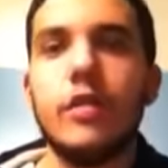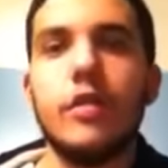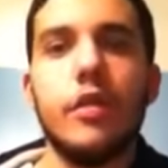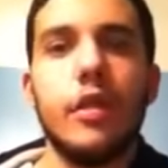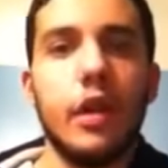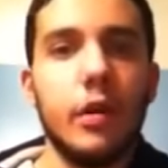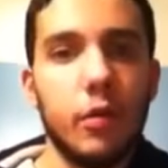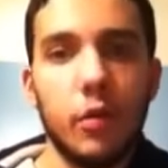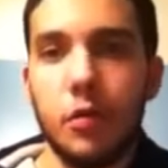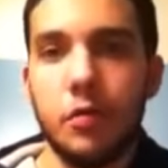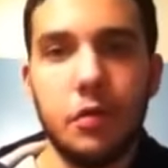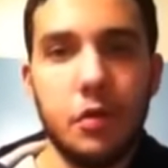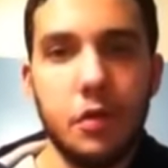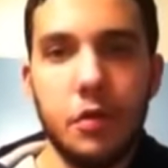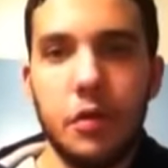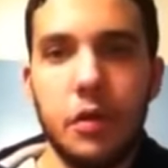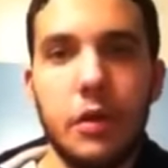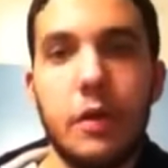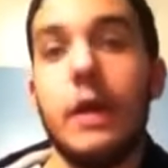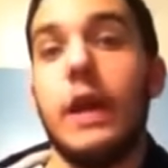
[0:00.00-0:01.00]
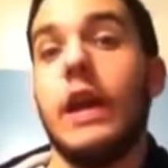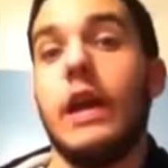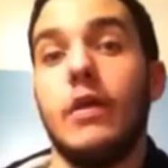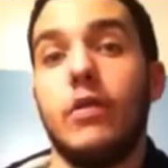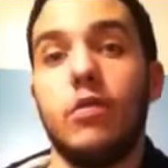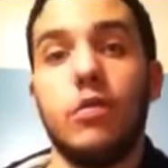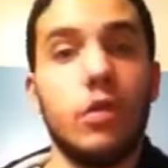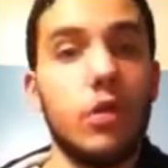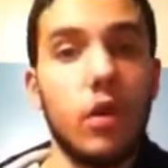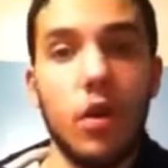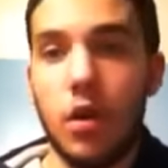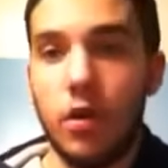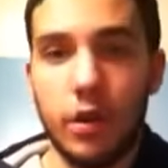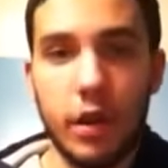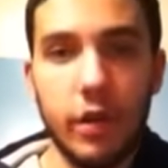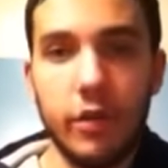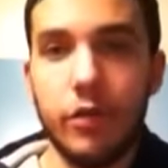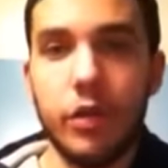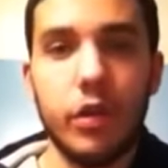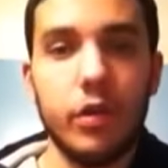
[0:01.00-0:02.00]
They won't do it, and we'll all
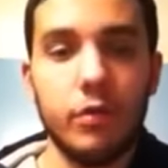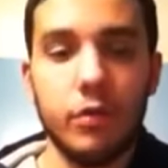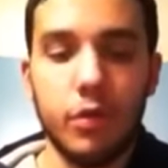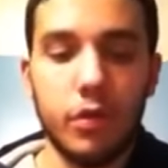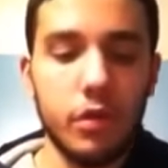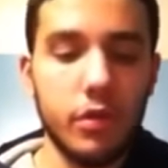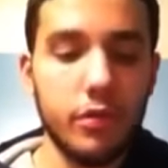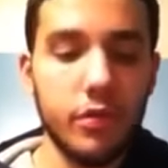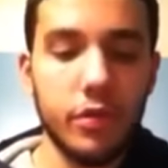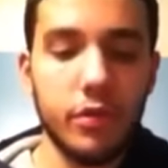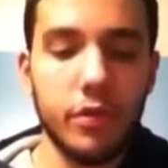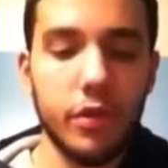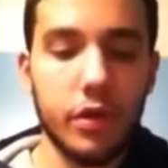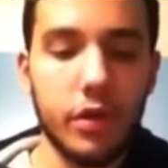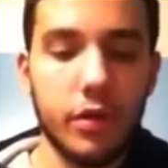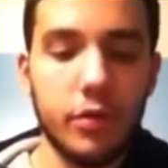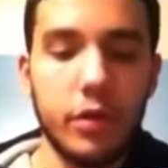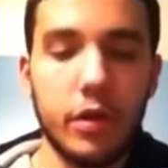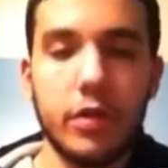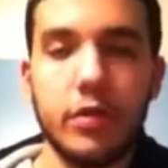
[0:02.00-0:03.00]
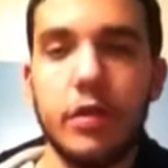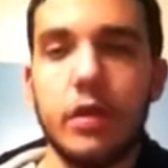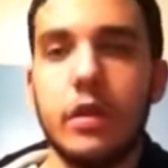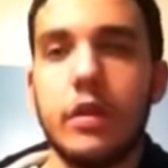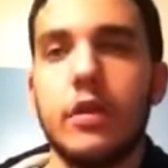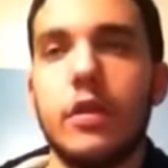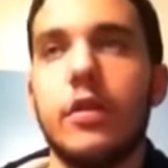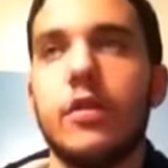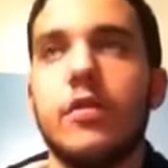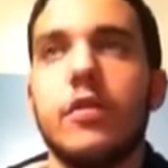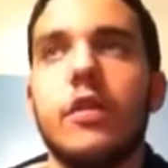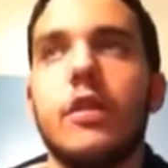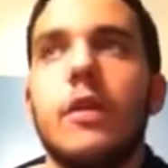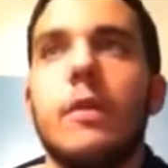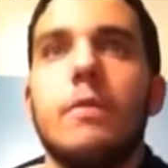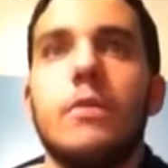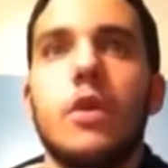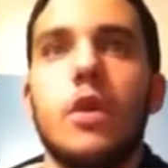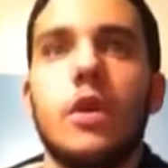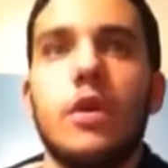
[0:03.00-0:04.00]
get very bored of it very quickly because,
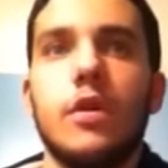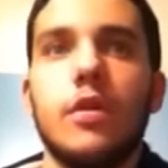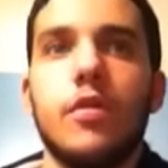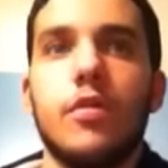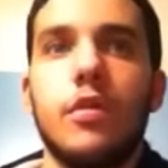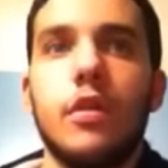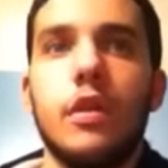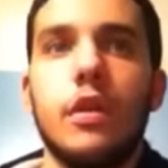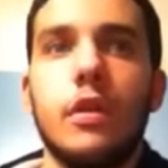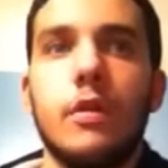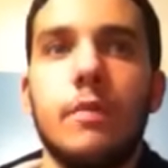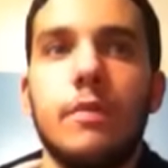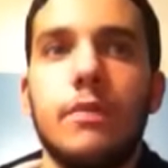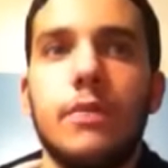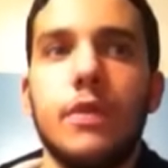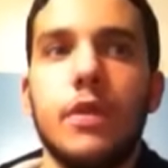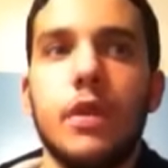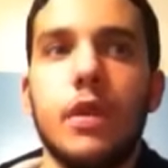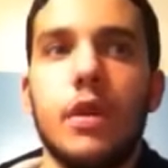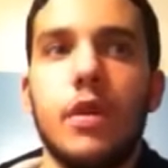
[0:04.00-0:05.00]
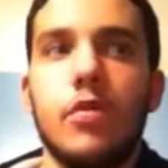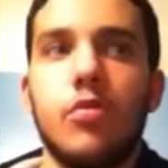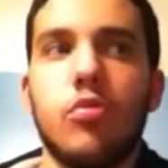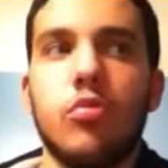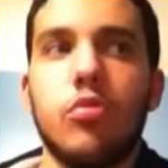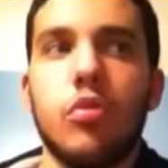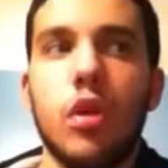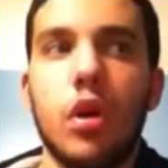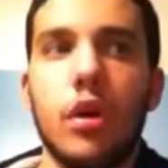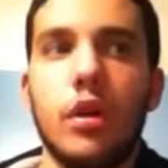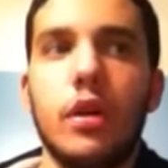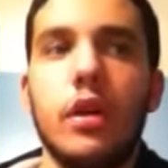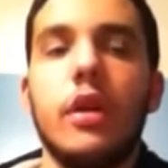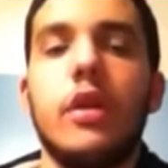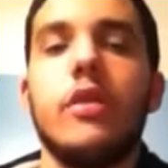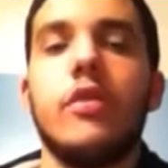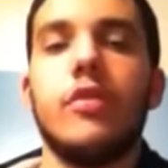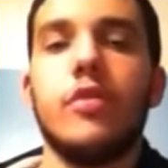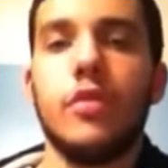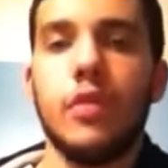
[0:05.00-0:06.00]
honestly, his run
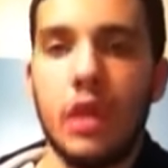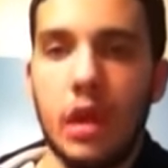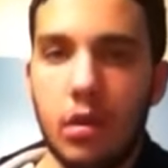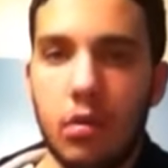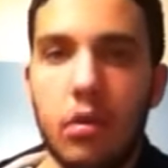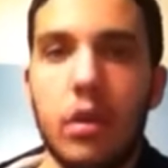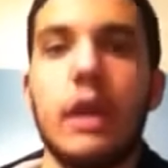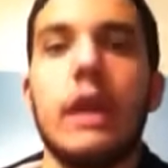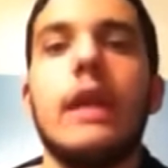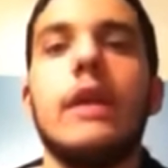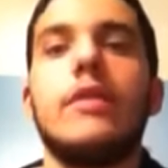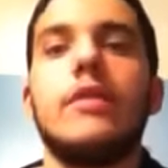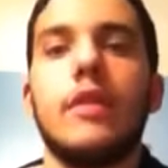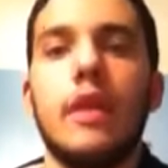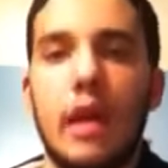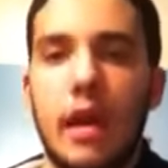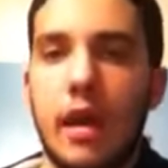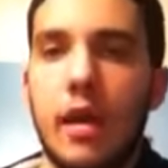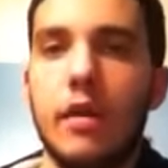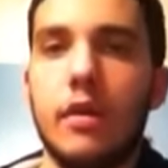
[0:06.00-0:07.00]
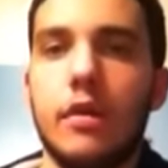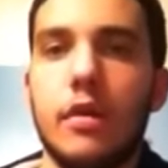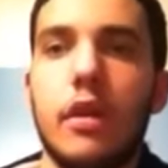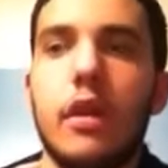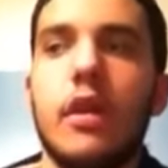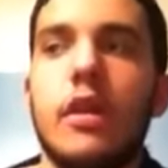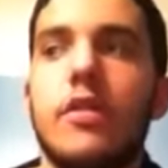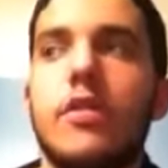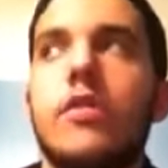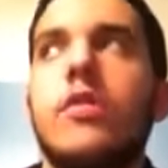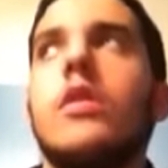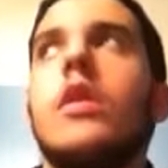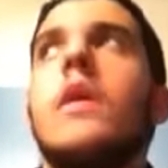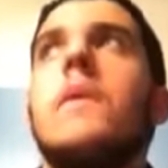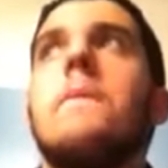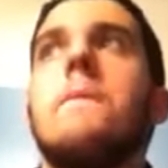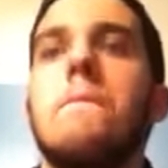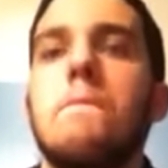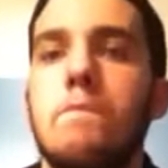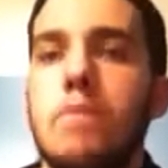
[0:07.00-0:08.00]
is nearing its end. It's
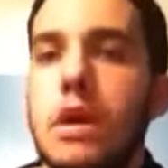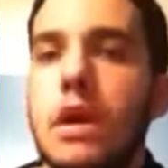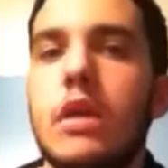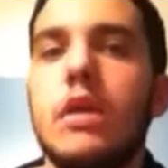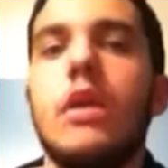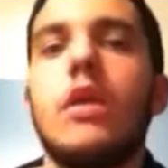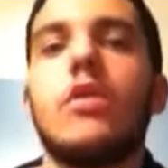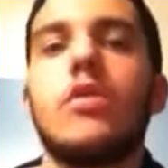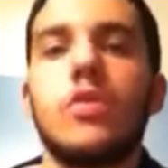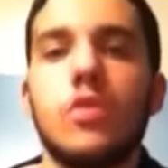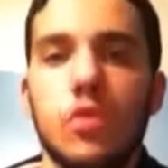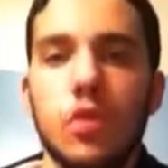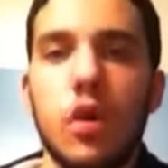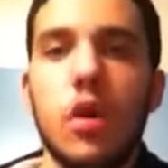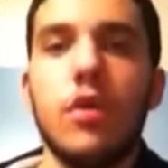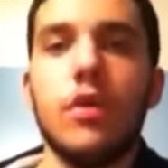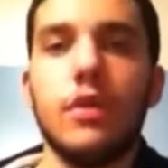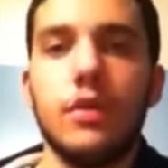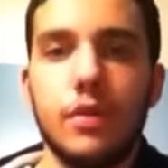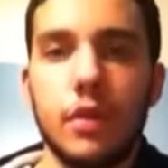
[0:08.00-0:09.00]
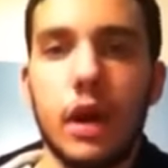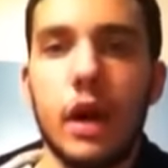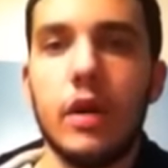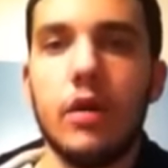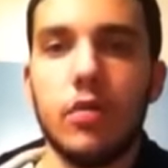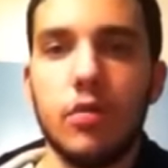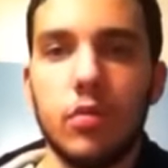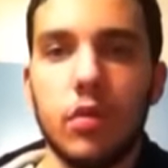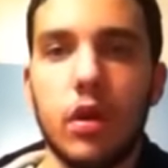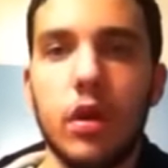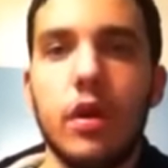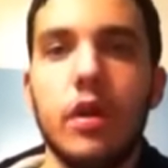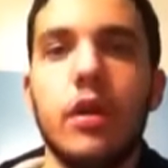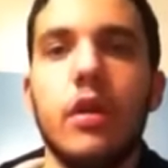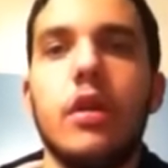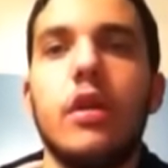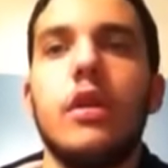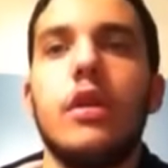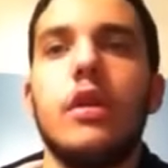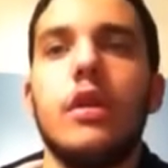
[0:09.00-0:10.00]
been a solid title run.